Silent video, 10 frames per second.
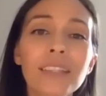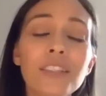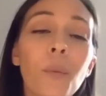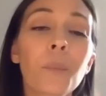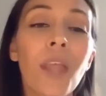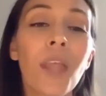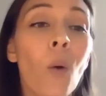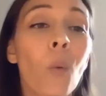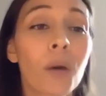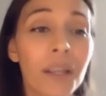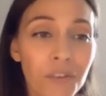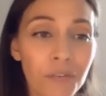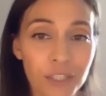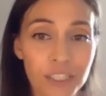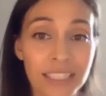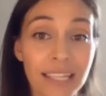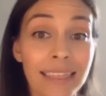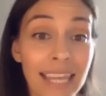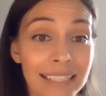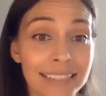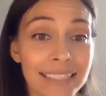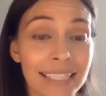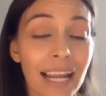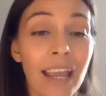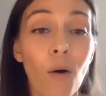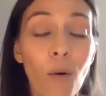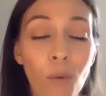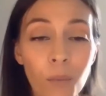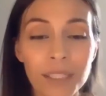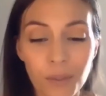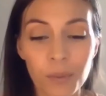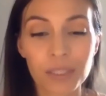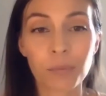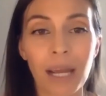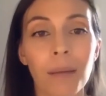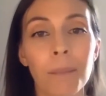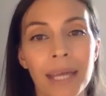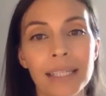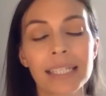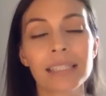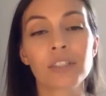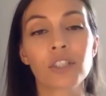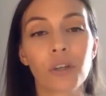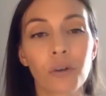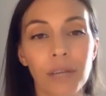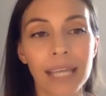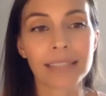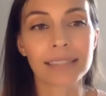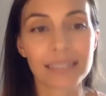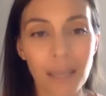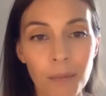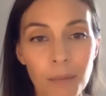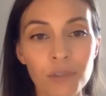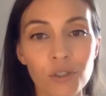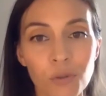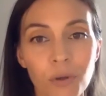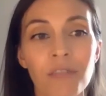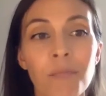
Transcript: So one of the first things that I always recommend is to create some sort